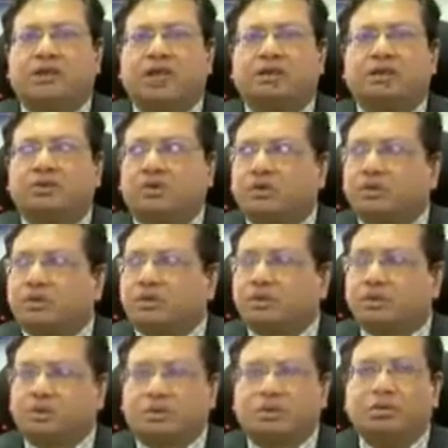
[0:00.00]
There is
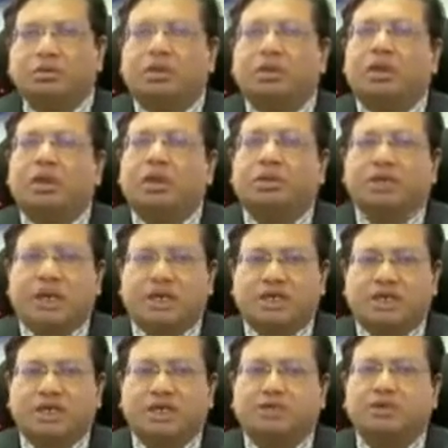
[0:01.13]
no
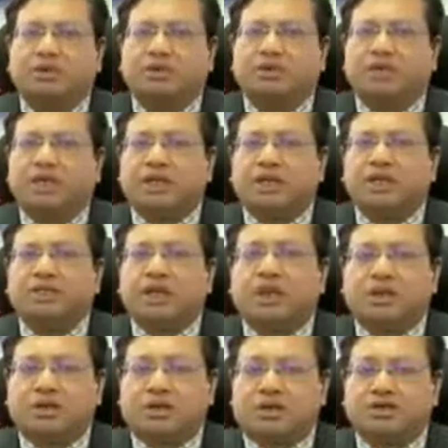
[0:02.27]
FASTag user vehicles
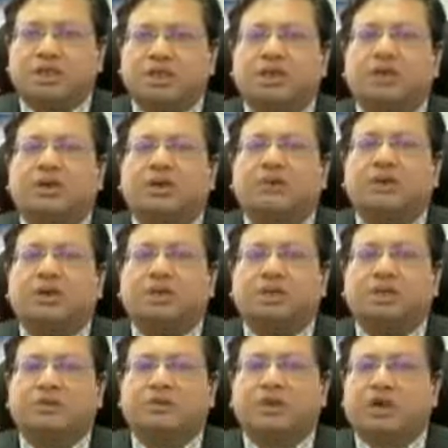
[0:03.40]
are crossing the toll
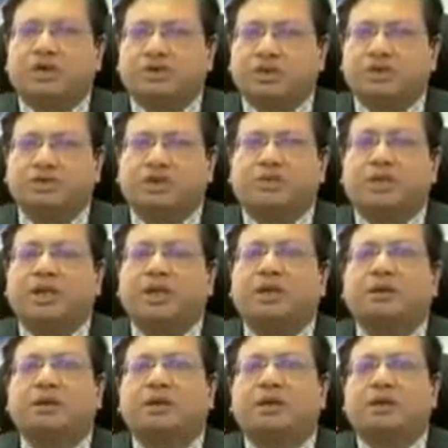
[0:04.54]
plaza without stopping
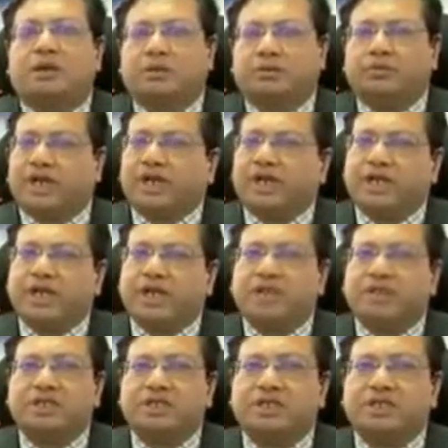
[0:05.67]
it. Wait
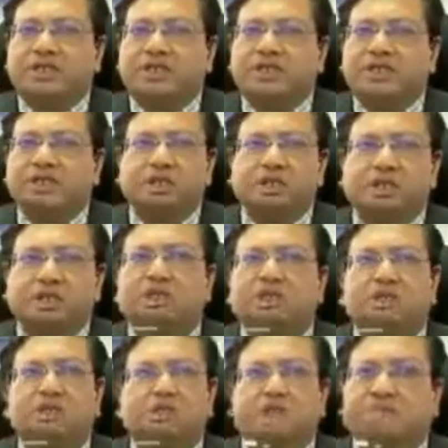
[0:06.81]
time is less than 1 minute.
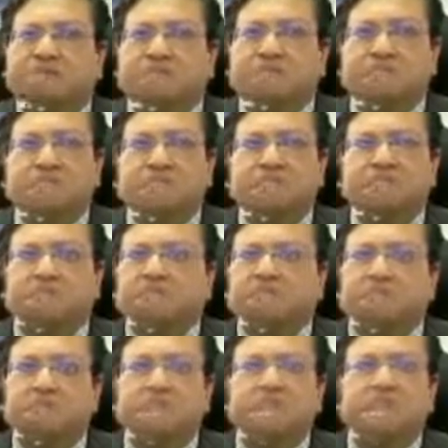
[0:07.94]
Somewhere it is
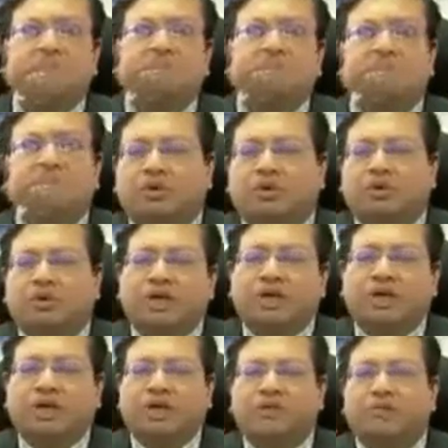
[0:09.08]
no
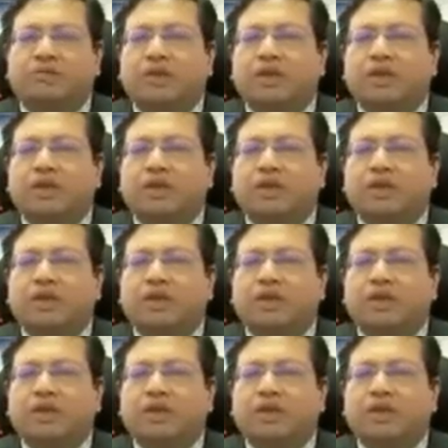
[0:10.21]
wait time.